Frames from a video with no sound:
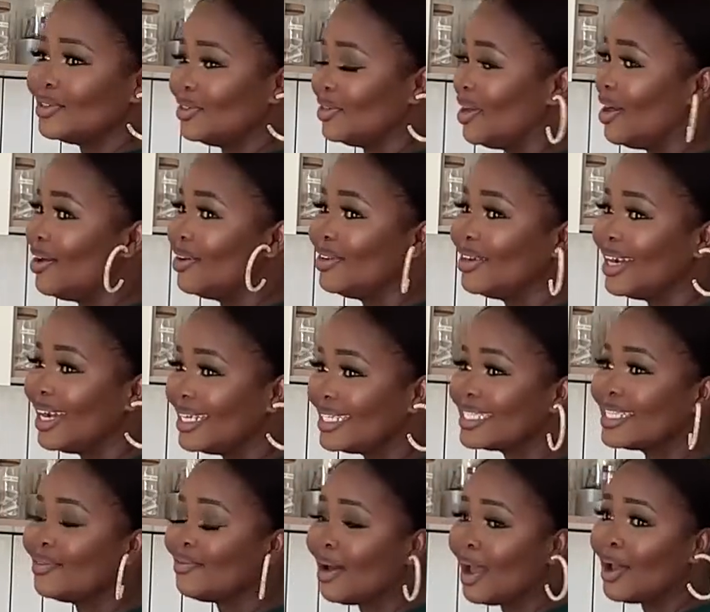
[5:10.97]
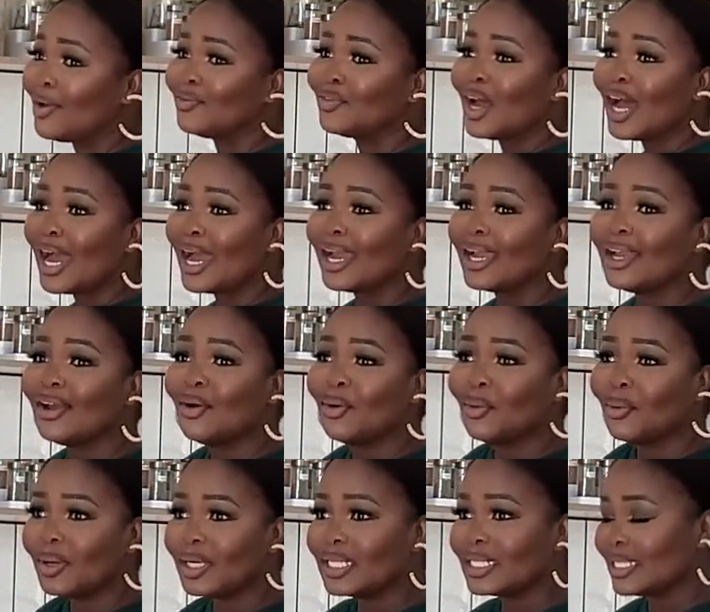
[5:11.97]
don't know how you guys survive. I
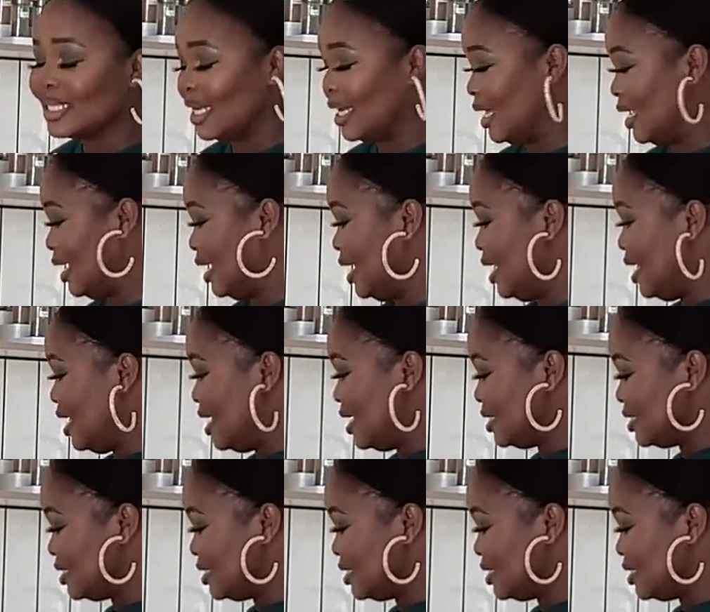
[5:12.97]
always say